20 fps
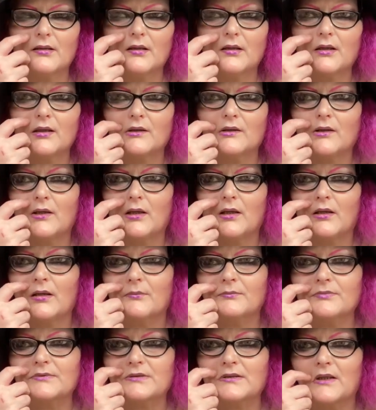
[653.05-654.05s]
I got
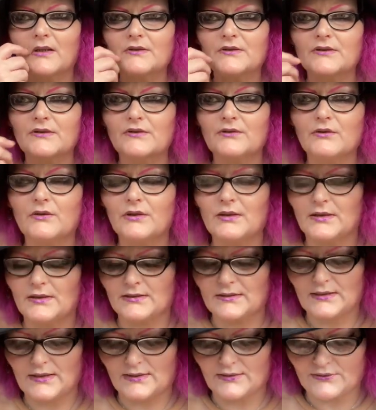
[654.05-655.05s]
up to go to the toilet
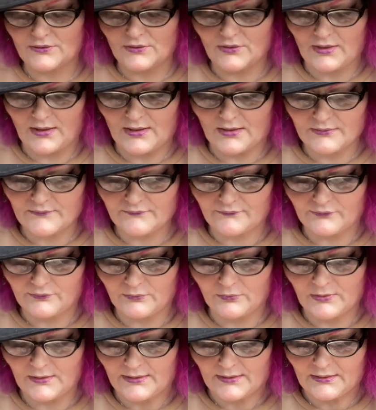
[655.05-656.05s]
and take the dog out for a
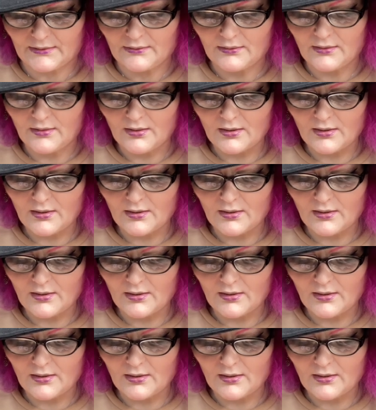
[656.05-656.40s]
wee.